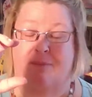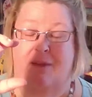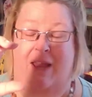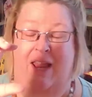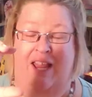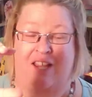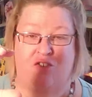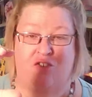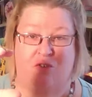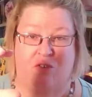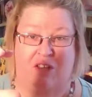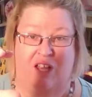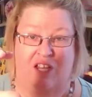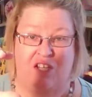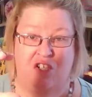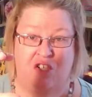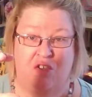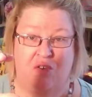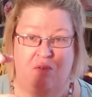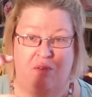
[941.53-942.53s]

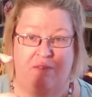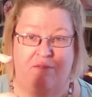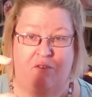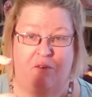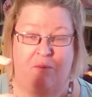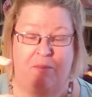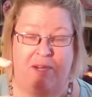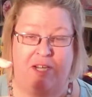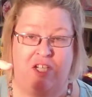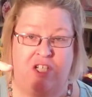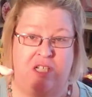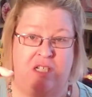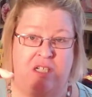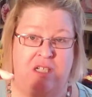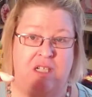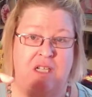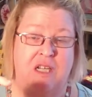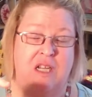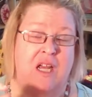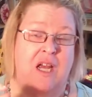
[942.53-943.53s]
astrological
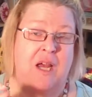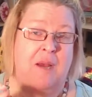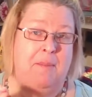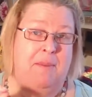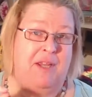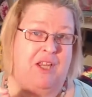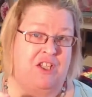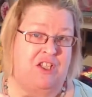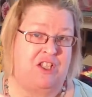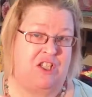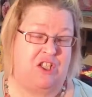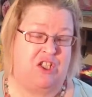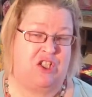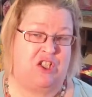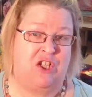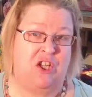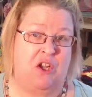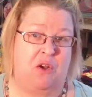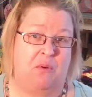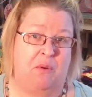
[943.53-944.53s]
information, because it's
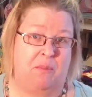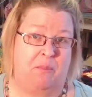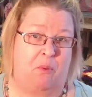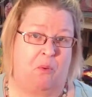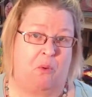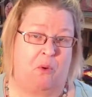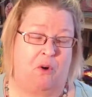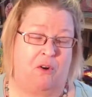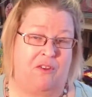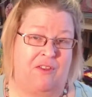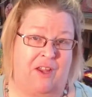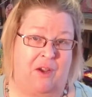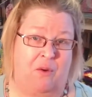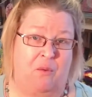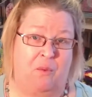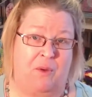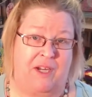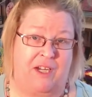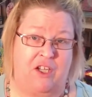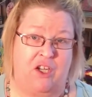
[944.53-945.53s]
so important
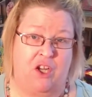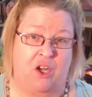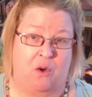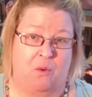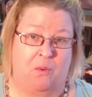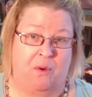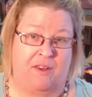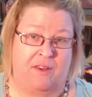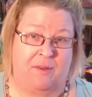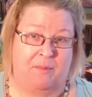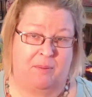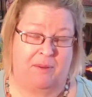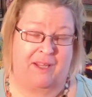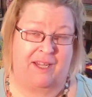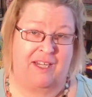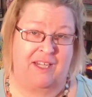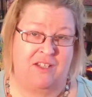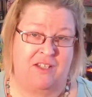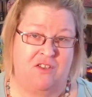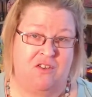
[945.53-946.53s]
that we know where the
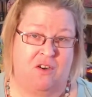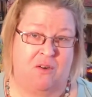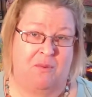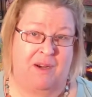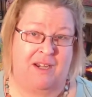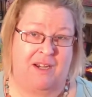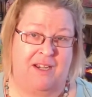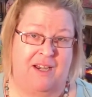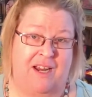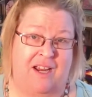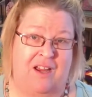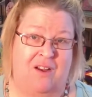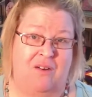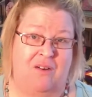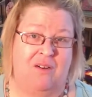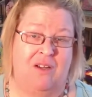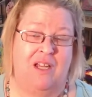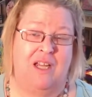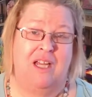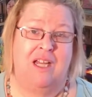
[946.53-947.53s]
planets are right
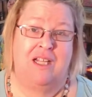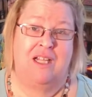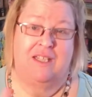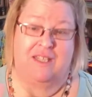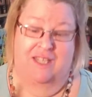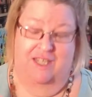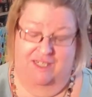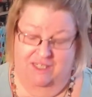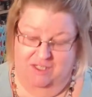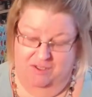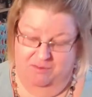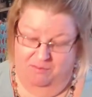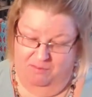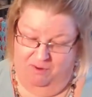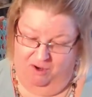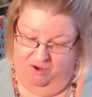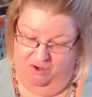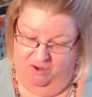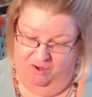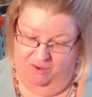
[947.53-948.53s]
now. Like
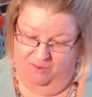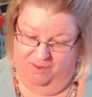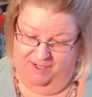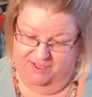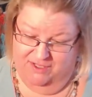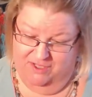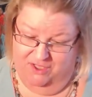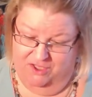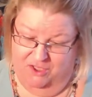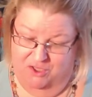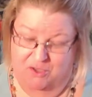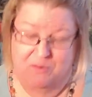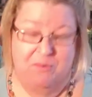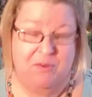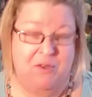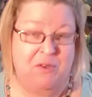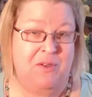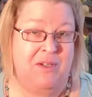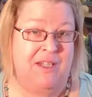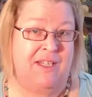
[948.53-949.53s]
tomorrow is a new
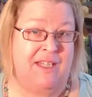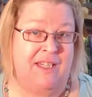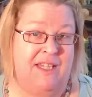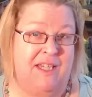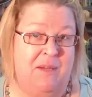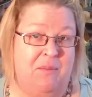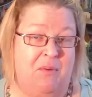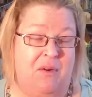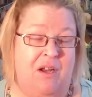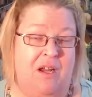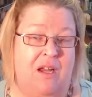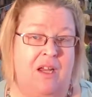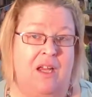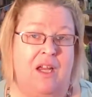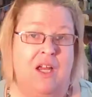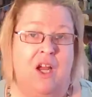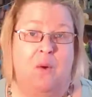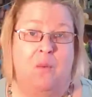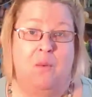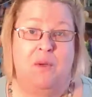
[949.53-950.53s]
moon in Libra.
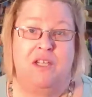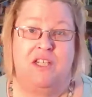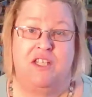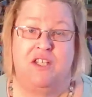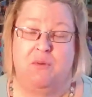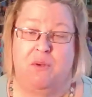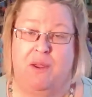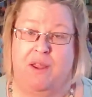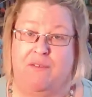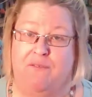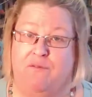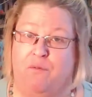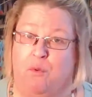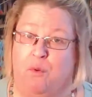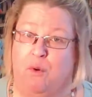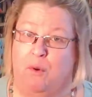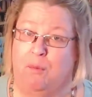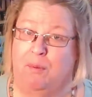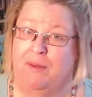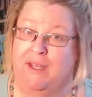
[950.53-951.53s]
We still have
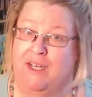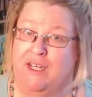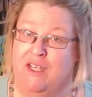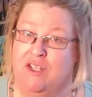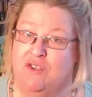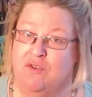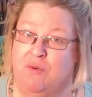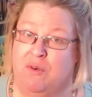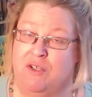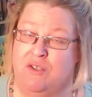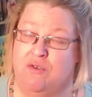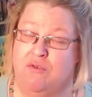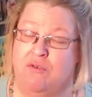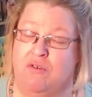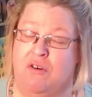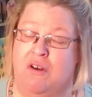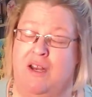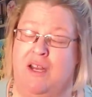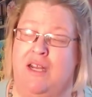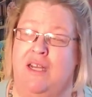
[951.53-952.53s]
4 planets
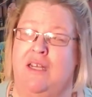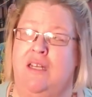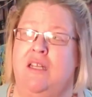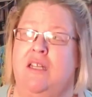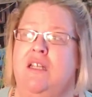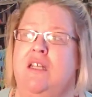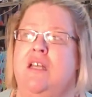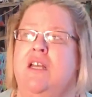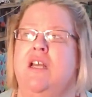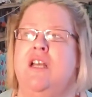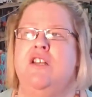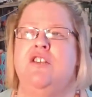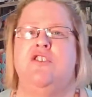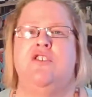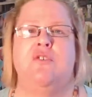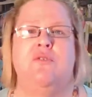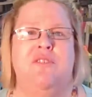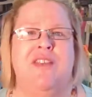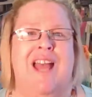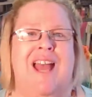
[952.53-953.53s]
retrograde.
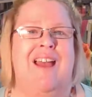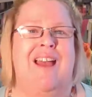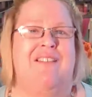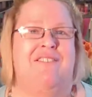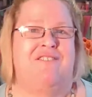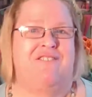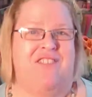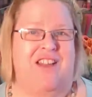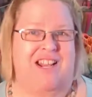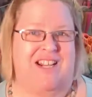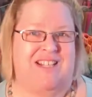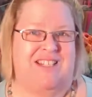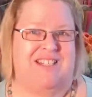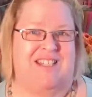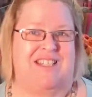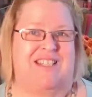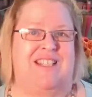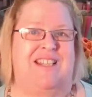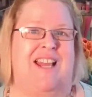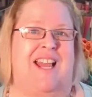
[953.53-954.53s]
So that affects
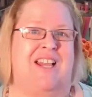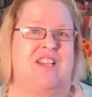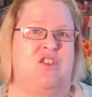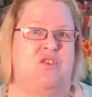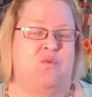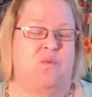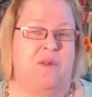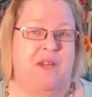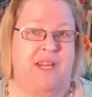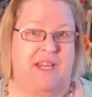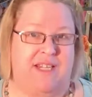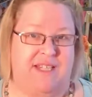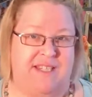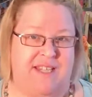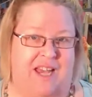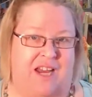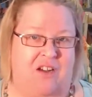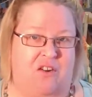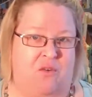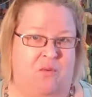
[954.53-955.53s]
us. Last week,
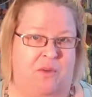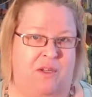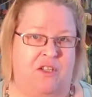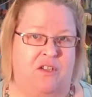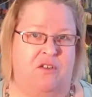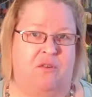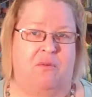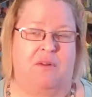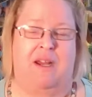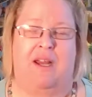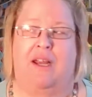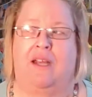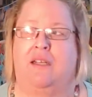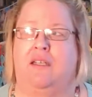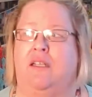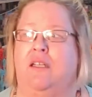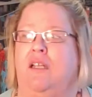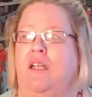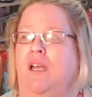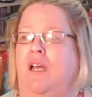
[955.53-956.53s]
Saturn went direct.